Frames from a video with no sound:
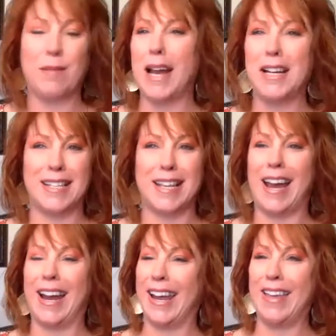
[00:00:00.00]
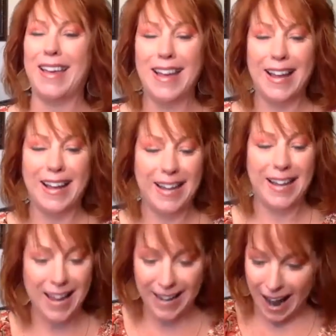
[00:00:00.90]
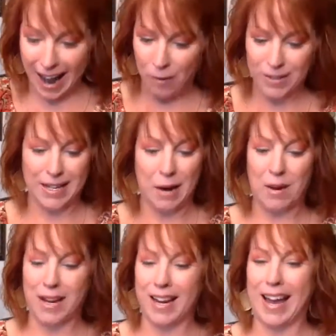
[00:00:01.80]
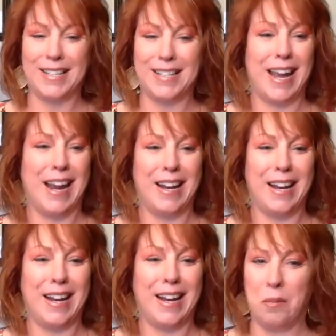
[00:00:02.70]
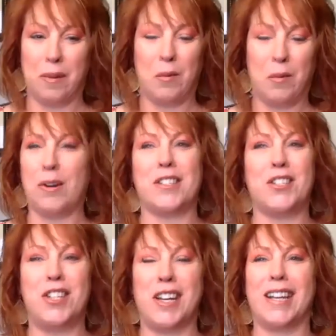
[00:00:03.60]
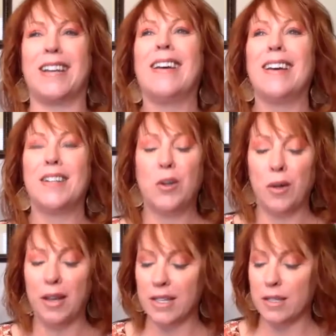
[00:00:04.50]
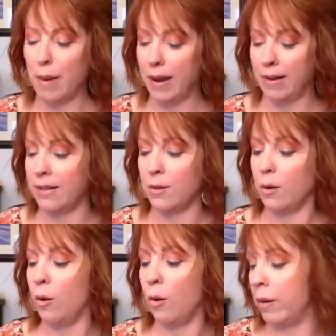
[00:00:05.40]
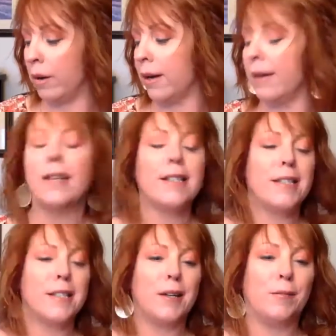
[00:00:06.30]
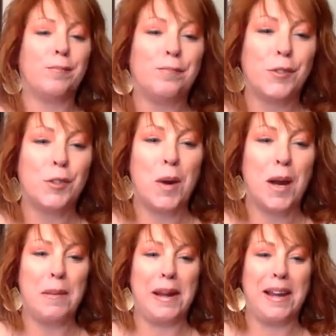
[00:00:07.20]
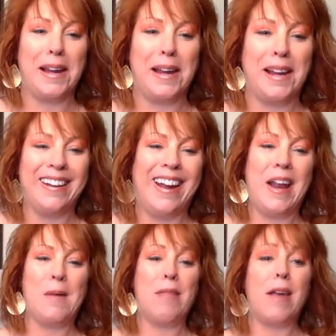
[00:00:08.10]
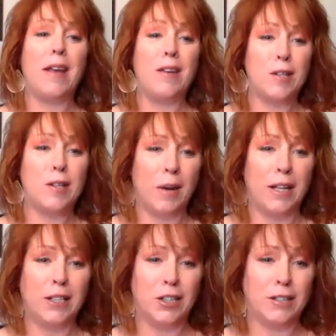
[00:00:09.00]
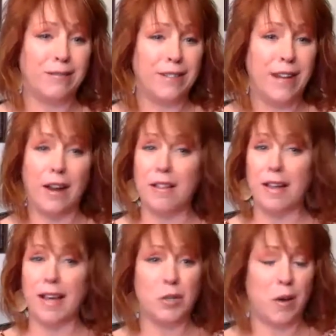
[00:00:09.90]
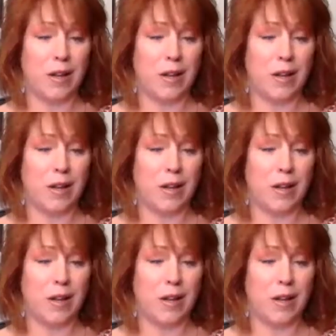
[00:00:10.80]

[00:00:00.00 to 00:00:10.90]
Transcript: I just like get get it out, say what you got to say in a little bit of words, and she can totally expand it into a whole book. So it's a way to be anyway, thank you so much. Anything else? Oh